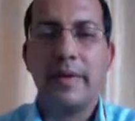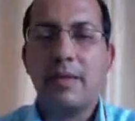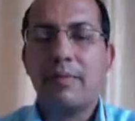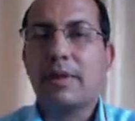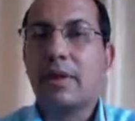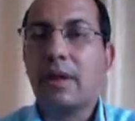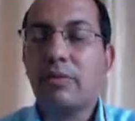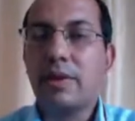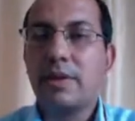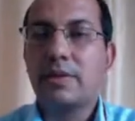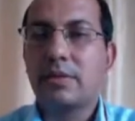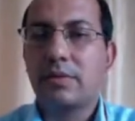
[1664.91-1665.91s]
But
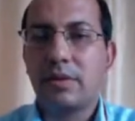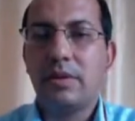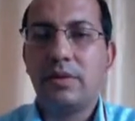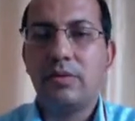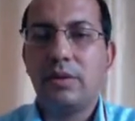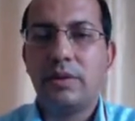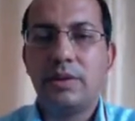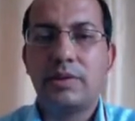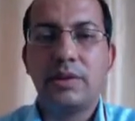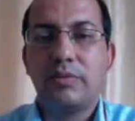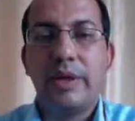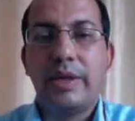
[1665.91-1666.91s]
nowadays, okay, this is
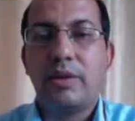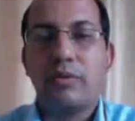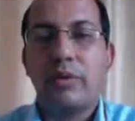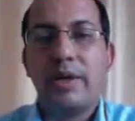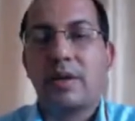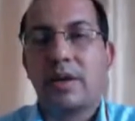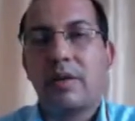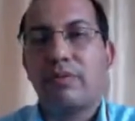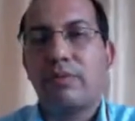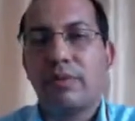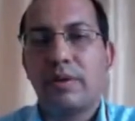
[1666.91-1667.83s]
very quite rough